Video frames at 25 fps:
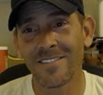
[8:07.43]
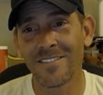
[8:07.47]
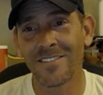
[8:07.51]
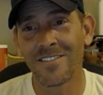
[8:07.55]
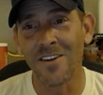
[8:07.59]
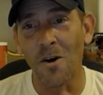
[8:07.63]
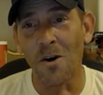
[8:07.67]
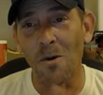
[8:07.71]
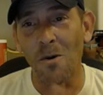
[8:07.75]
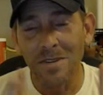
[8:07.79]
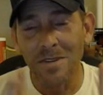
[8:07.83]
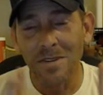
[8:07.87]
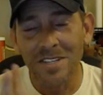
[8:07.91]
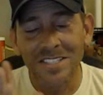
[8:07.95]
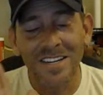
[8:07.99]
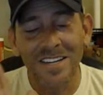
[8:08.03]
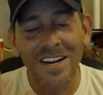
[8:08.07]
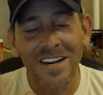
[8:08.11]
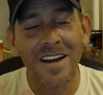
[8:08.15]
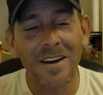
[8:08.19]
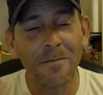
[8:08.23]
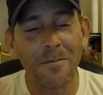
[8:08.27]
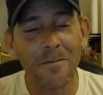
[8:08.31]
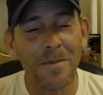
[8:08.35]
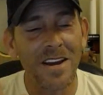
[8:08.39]
don't
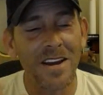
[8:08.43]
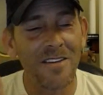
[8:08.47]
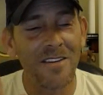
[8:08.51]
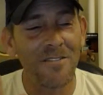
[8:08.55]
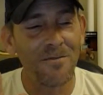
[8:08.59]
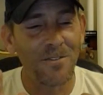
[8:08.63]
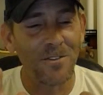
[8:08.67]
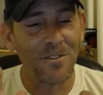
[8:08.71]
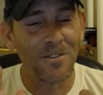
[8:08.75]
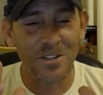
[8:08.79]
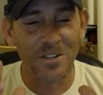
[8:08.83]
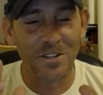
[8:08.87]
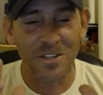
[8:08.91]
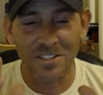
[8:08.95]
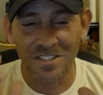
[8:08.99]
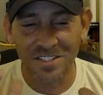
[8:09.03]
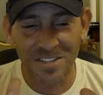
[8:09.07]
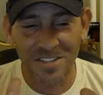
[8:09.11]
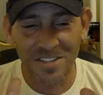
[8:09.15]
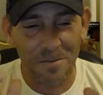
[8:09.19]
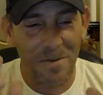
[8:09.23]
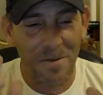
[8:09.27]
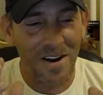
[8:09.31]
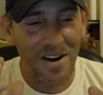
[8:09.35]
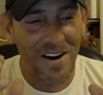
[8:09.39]
mistake me for just
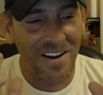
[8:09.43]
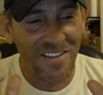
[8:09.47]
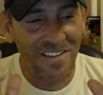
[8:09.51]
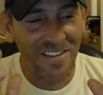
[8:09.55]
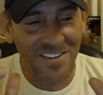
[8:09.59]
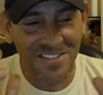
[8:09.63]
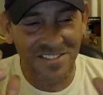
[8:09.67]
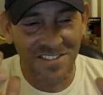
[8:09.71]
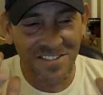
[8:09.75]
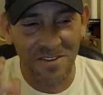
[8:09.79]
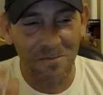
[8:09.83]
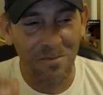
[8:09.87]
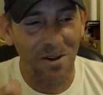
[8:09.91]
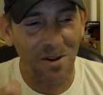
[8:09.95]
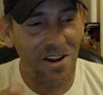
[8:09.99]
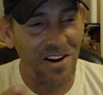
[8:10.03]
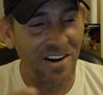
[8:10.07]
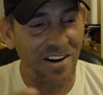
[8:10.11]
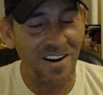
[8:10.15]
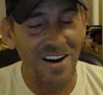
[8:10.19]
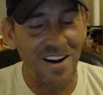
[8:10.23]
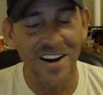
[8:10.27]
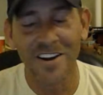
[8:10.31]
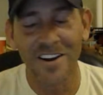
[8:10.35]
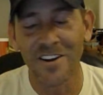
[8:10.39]
somebody that's
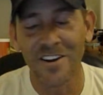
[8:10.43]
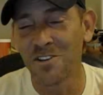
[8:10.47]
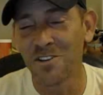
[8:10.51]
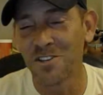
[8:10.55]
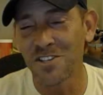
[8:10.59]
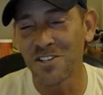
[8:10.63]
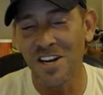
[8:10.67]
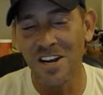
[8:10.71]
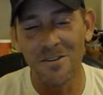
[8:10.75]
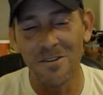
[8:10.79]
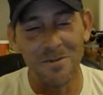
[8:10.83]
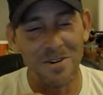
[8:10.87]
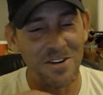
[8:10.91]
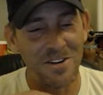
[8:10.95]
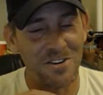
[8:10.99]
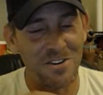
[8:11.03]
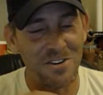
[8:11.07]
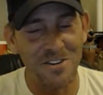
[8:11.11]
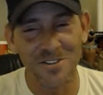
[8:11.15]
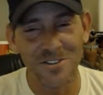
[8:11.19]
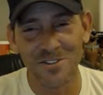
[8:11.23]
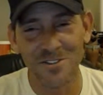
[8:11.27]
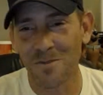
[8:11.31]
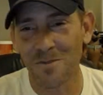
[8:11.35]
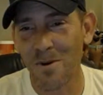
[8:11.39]
complaining. I understand
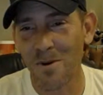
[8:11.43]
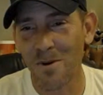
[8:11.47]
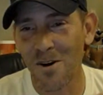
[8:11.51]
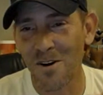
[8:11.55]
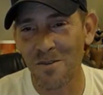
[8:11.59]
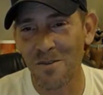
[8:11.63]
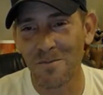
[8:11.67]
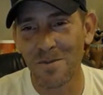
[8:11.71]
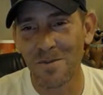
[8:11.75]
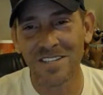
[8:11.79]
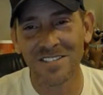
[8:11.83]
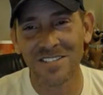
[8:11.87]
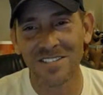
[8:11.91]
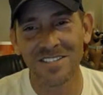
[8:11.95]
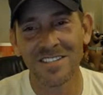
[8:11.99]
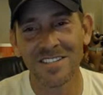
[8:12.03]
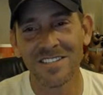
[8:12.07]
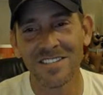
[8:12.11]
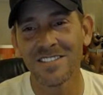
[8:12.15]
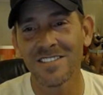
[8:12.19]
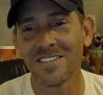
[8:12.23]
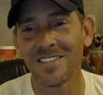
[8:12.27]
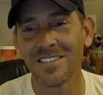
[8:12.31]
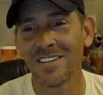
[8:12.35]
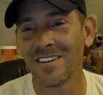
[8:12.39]
returns are a part of
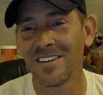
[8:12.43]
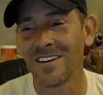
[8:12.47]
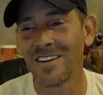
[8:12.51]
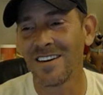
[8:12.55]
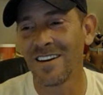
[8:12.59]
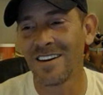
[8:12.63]
business, and